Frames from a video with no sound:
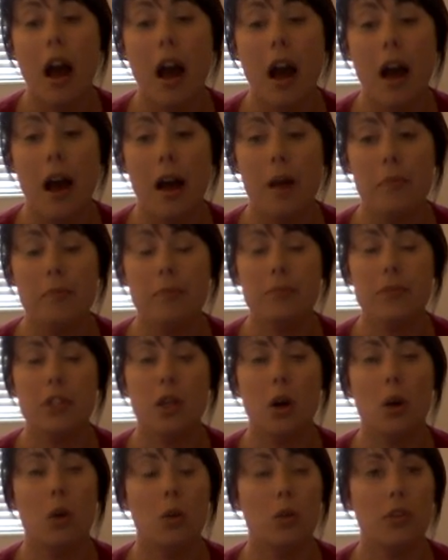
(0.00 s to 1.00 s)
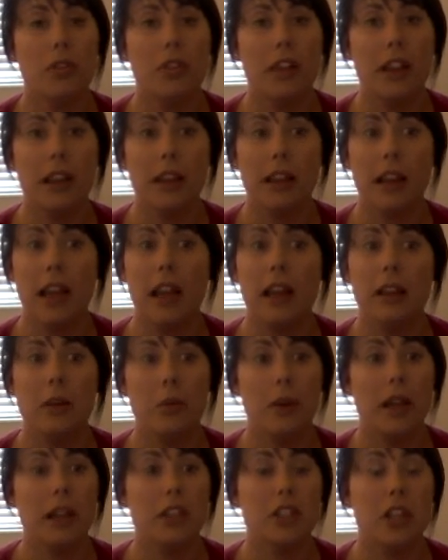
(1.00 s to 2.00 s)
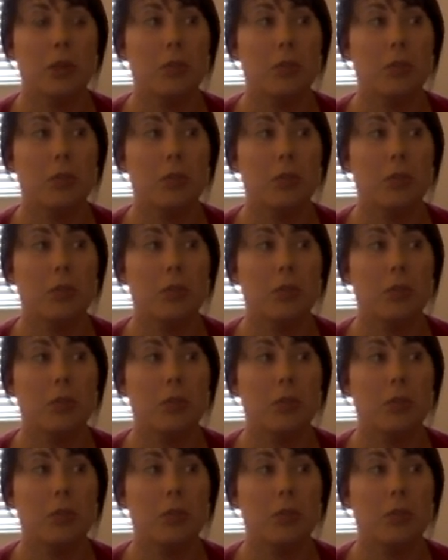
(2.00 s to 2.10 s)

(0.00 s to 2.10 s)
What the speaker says: Don't think any way,